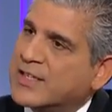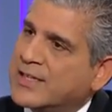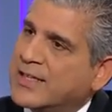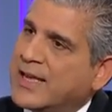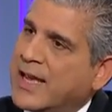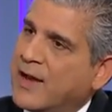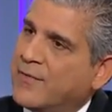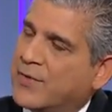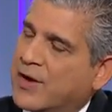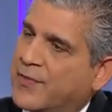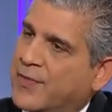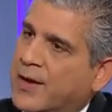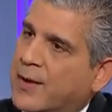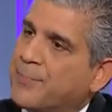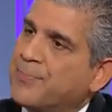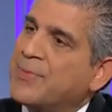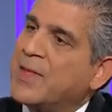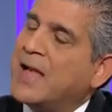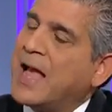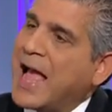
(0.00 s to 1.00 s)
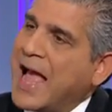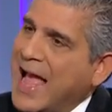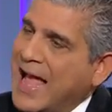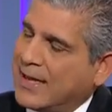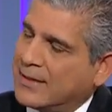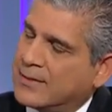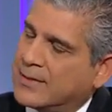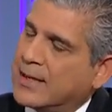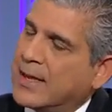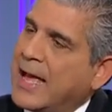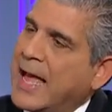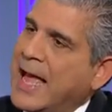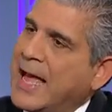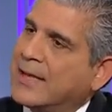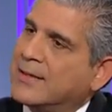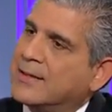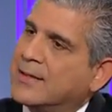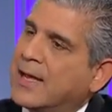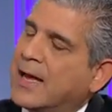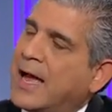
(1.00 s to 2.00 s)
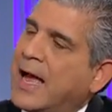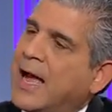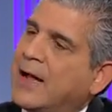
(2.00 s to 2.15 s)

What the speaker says: That's why I don't understand why there isn't an agreement to